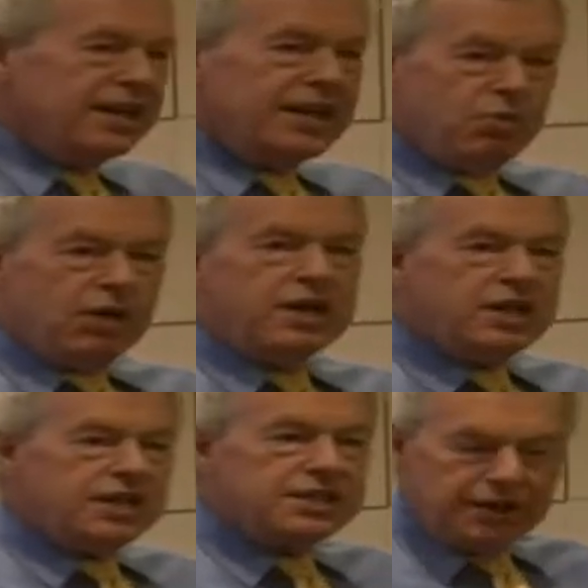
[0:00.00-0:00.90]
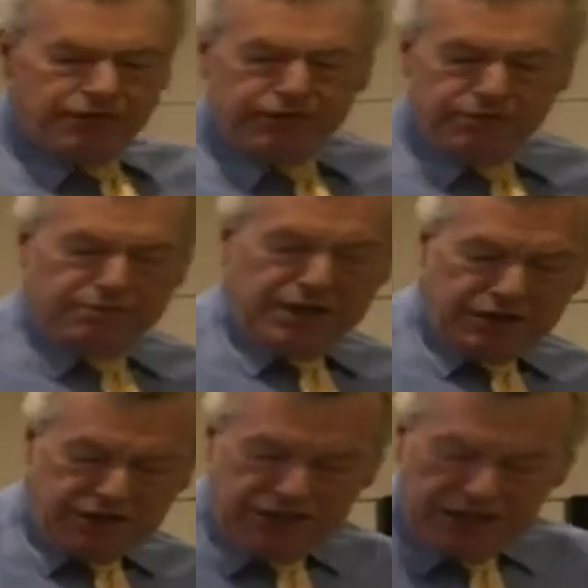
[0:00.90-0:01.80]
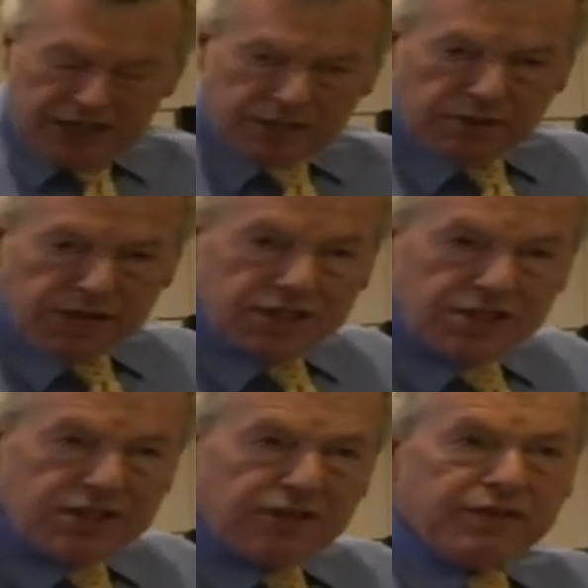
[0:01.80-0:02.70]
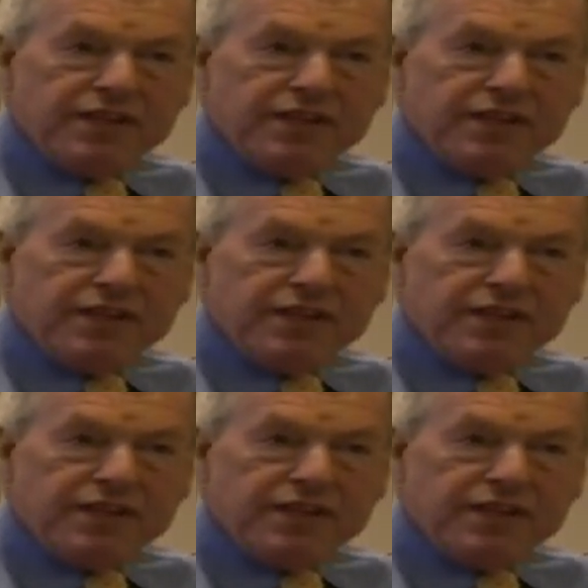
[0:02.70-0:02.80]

Now, why do they suffer from migraine headaches? Why does this stuff?